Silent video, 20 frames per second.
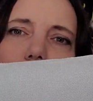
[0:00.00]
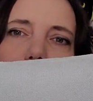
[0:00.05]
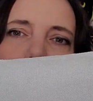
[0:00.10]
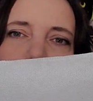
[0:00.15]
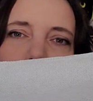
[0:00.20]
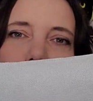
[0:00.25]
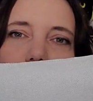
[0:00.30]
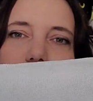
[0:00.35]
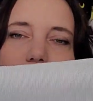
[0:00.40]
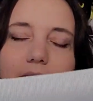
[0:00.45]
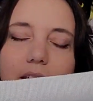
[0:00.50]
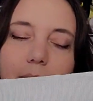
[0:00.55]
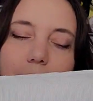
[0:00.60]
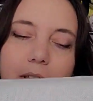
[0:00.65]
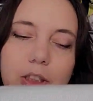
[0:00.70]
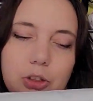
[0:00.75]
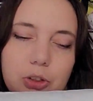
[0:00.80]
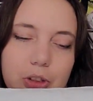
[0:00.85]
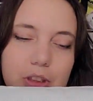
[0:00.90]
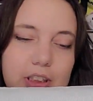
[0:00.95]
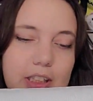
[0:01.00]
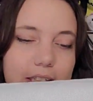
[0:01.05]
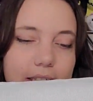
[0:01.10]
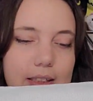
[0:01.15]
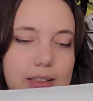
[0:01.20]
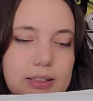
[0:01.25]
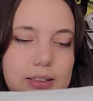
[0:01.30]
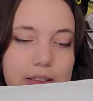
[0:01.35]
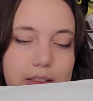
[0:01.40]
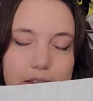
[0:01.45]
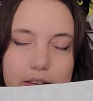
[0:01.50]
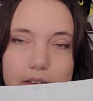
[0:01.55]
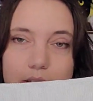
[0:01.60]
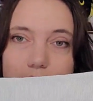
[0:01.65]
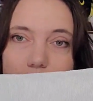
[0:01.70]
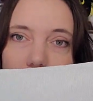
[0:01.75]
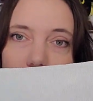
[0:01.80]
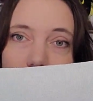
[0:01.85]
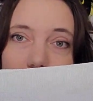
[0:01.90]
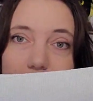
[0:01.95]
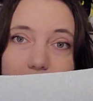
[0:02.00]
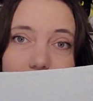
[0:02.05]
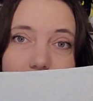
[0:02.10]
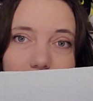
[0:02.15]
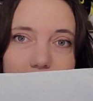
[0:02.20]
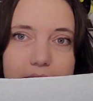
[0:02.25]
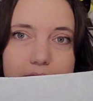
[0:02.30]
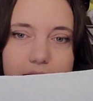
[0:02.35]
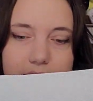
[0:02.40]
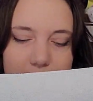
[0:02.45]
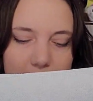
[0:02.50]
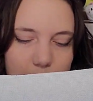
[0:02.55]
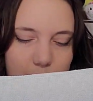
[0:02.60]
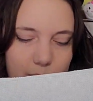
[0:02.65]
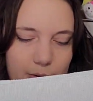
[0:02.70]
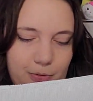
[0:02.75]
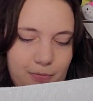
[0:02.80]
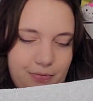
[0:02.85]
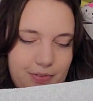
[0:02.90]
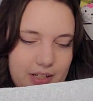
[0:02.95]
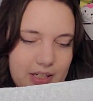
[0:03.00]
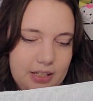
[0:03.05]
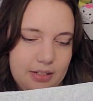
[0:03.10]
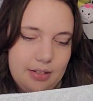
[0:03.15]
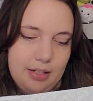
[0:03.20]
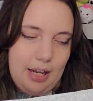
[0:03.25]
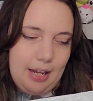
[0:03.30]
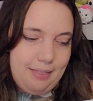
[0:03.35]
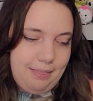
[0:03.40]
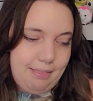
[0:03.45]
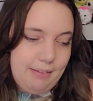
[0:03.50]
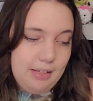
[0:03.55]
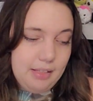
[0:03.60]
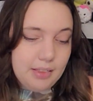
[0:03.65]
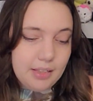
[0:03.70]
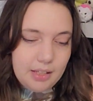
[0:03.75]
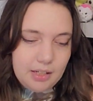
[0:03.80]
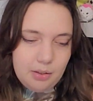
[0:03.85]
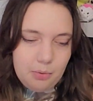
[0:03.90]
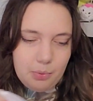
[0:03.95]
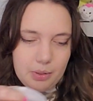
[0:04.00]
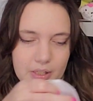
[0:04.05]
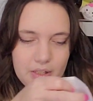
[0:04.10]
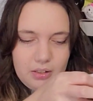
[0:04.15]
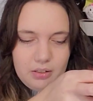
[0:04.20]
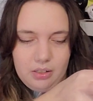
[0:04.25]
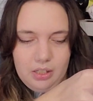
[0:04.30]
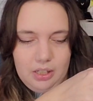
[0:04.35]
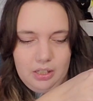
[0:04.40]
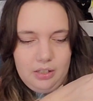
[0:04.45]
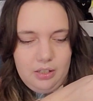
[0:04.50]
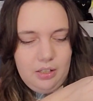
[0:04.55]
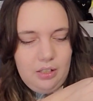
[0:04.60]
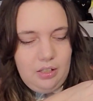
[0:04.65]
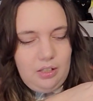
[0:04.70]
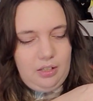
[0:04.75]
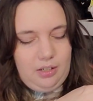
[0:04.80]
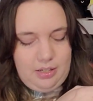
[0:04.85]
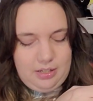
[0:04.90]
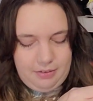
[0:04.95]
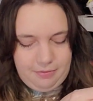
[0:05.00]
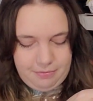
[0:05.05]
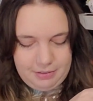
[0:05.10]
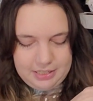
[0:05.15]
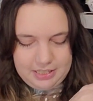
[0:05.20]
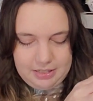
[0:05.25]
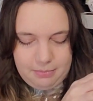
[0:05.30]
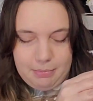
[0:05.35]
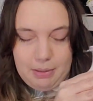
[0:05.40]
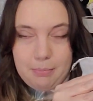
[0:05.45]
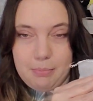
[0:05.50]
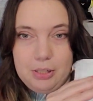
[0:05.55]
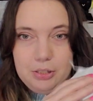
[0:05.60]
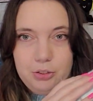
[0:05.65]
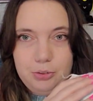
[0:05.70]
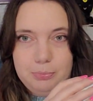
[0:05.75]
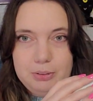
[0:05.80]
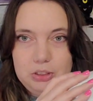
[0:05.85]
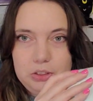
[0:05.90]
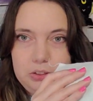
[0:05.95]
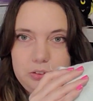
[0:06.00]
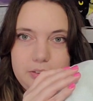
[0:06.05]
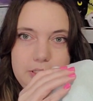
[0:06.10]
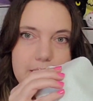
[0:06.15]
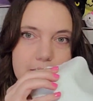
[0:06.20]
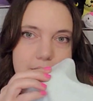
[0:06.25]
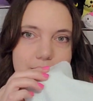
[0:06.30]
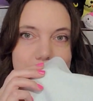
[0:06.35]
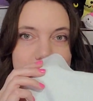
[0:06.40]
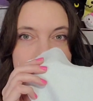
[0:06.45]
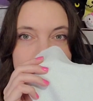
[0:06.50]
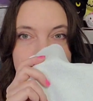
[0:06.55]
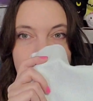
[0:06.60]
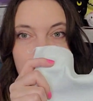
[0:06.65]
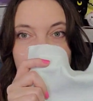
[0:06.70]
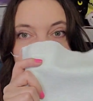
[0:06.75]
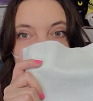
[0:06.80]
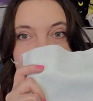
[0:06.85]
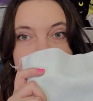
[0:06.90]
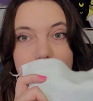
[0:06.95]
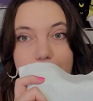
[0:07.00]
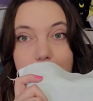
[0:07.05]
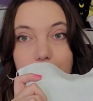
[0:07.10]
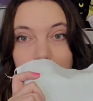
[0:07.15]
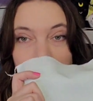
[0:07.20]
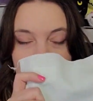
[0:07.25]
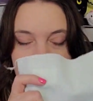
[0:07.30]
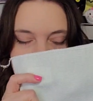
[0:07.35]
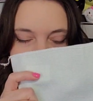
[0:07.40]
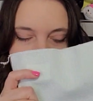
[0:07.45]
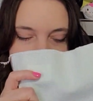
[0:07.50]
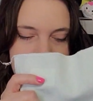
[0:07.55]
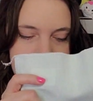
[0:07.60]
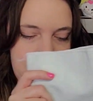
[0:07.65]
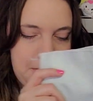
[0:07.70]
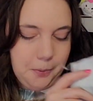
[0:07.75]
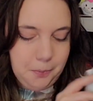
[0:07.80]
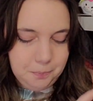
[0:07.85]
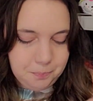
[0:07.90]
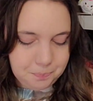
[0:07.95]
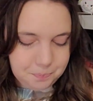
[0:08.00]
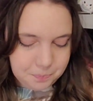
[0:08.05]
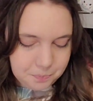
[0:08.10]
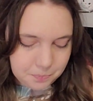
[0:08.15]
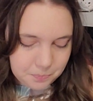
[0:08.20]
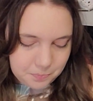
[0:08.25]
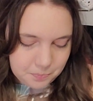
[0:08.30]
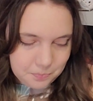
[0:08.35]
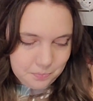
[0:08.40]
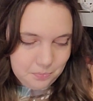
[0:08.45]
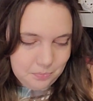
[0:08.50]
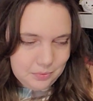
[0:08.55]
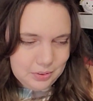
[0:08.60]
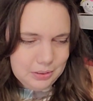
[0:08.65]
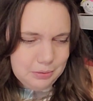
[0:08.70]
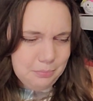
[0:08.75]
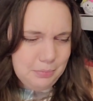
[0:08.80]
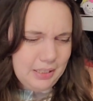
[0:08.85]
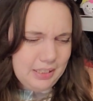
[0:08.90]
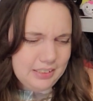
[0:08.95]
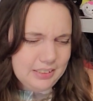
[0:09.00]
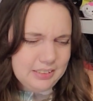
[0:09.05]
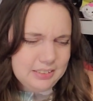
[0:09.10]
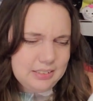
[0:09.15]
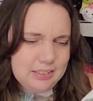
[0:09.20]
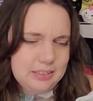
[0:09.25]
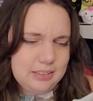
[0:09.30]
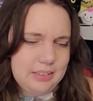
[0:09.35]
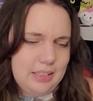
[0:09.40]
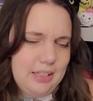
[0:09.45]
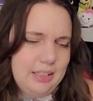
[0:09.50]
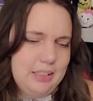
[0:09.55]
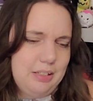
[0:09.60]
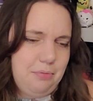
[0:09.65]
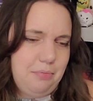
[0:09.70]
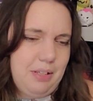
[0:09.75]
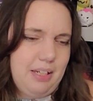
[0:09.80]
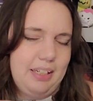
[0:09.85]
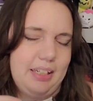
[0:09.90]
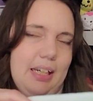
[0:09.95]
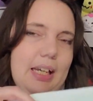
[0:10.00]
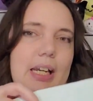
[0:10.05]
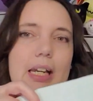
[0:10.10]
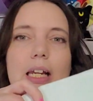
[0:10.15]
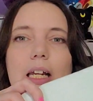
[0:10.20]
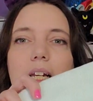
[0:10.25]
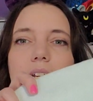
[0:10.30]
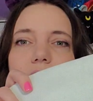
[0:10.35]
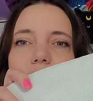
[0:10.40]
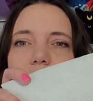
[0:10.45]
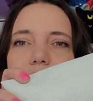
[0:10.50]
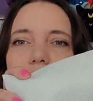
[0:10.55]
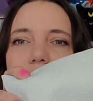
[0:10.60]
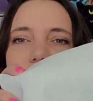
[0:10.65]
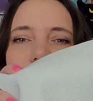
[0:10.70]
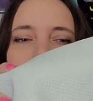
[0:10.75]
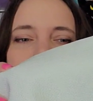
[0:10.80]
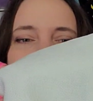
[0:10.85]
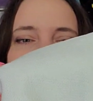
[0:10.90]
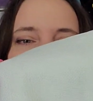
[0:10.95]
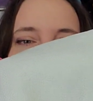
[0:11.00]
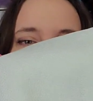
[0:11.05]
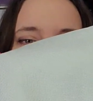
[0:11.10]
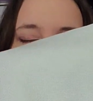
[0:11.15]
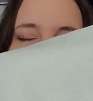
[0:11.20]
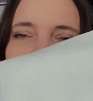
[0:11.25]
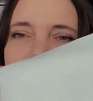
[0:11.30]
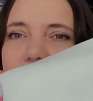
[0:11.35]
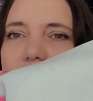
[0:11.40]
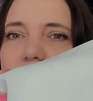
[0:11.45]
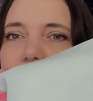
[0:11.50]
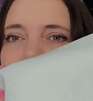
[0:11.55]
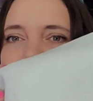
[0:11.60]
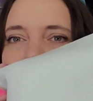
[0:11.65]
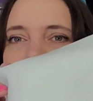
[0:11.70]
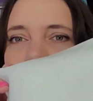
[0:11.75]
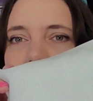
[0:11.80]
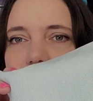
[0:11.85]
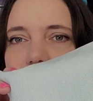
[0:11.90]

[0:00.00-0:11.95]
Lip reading: but I need to make sure that it is the right size and that it will fit. I think that it will. If I did my measurements correctly. I do want to double check it though. But this is kind of like a very, very